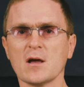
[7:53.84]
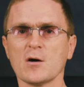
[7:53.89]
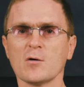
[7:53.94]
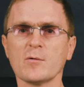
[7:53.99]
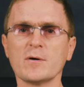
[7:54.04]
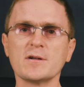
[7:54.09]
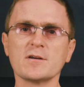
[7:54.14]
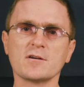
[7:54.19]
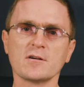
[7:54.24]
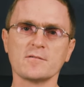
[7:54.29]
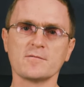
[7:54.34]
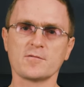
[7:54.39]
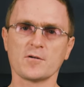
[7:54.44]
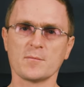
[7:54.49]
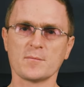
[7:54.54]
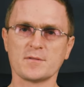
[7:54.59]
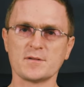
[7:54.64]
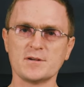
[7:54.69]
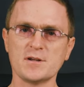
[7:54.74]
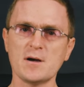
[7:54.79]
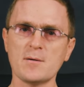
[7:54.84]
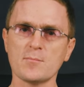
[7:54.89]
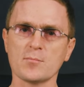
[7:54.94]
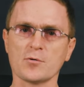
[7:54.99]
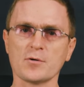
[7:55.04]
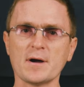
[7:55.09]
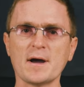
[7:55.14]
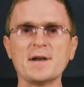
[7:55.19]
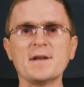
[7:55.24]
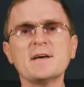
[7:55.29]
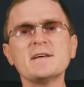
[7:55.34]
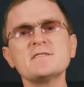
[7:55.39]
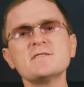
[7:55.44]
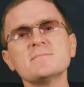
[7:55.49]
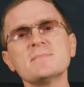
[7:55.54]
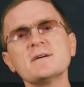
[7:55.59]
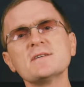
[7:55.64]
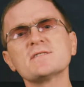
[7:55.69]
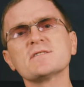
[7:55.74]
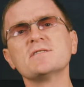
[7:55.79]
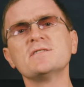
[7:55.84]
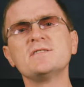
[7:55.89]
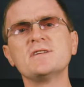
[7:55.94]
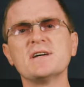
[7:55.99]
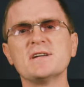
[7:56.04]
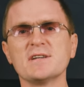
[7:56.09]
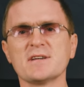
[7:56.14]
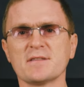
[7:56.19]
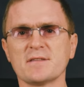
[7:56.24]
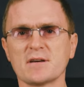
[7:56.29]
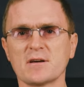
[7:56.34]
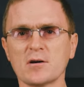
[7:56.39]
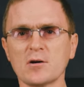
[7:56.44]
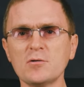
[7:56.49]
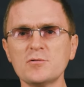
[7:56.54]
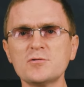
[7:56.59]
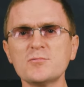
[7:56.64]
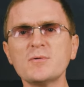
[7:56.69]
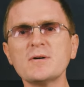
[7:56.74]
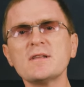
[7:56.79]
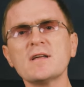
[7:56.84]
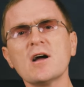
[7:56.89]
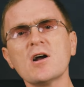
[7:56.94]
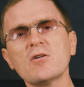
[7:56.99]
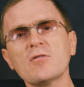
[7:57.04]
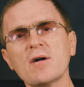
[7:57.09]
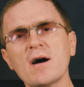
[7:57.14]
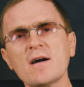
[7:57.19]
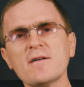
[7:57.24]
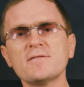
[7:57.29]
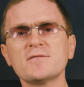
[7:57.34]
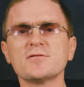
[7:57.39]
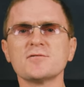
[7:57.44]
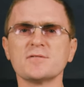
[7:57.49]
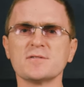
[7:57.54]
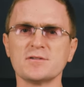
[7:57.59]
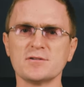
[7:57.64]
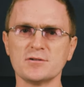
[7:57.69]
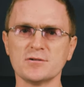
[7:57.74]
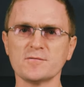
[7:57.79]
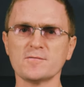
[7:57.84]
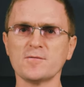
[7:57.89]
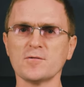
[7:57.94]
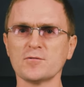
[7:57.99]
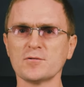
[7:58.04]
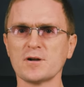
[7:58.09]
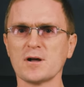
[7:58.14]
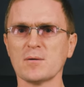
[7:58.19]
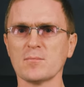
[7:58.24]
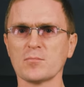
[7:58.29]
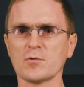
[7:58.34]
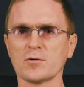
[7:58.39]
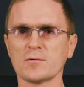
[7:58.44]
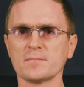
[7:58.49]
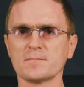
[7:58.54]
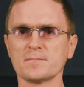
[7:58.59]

When you confirm the number, an SMS containing the code will arrive to the new phone number.